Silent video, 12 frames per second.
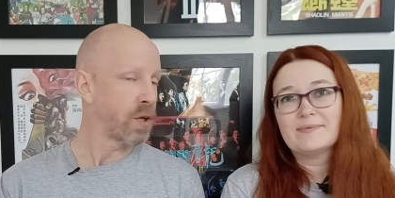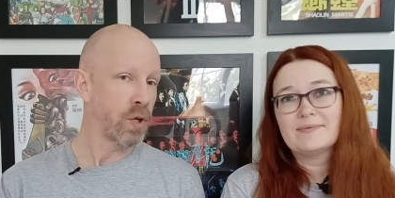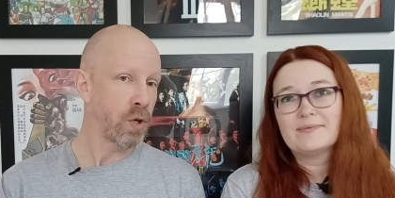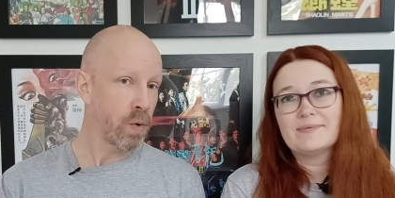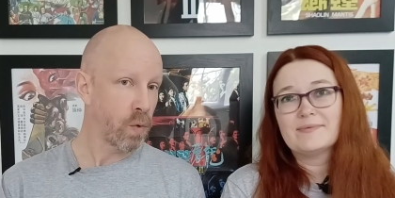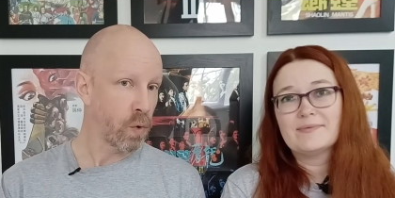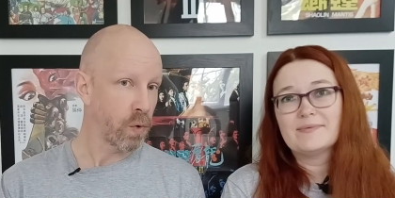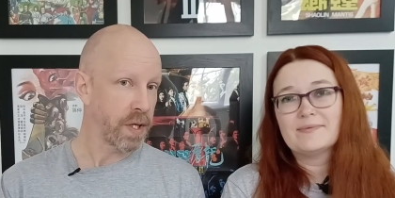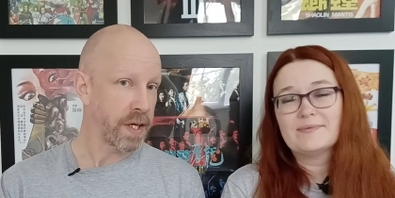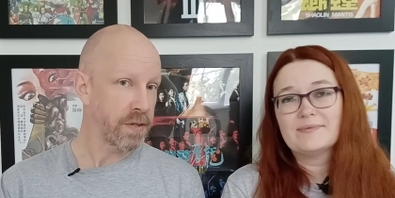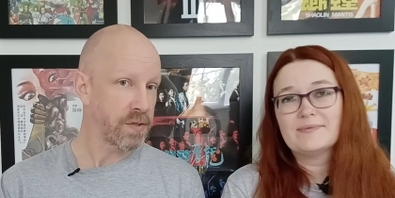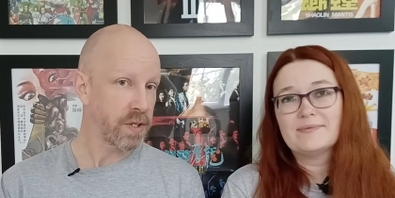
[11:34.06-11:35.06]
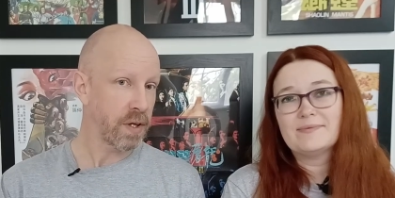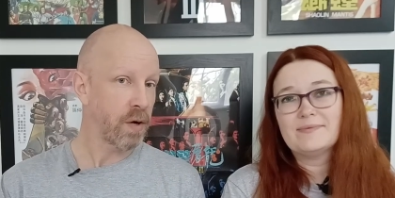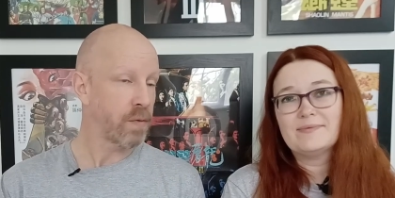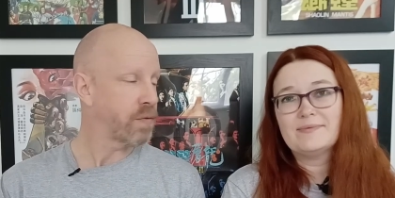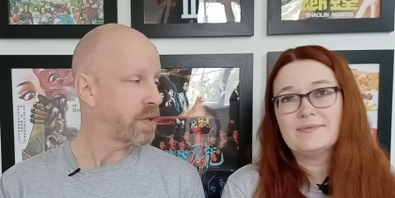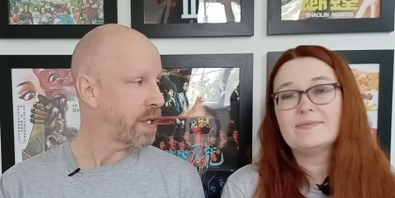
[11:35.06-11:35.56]
Speaker 1: in a new audience, and
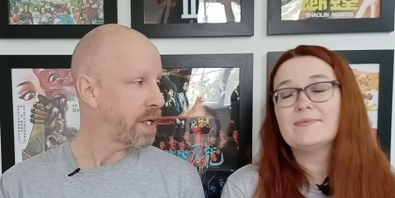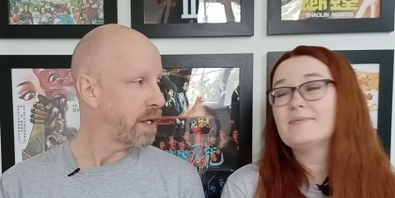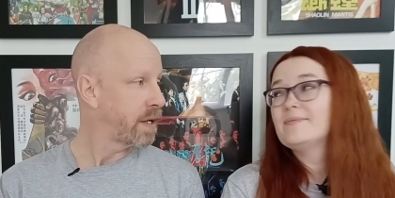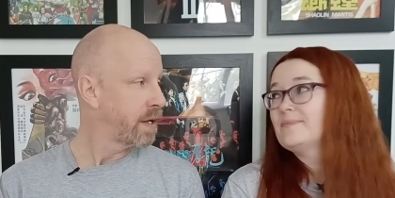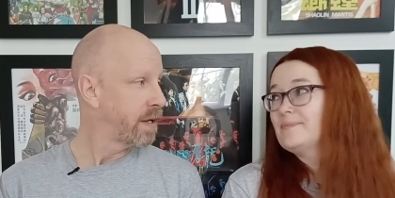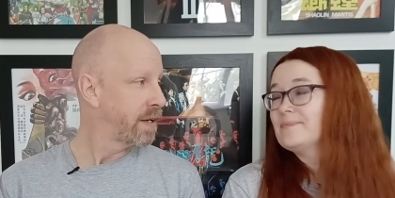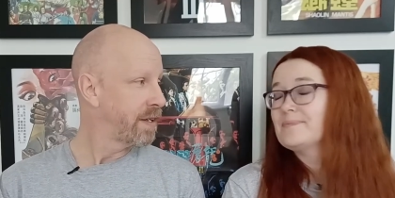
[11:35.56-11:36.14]
hopefully, mm.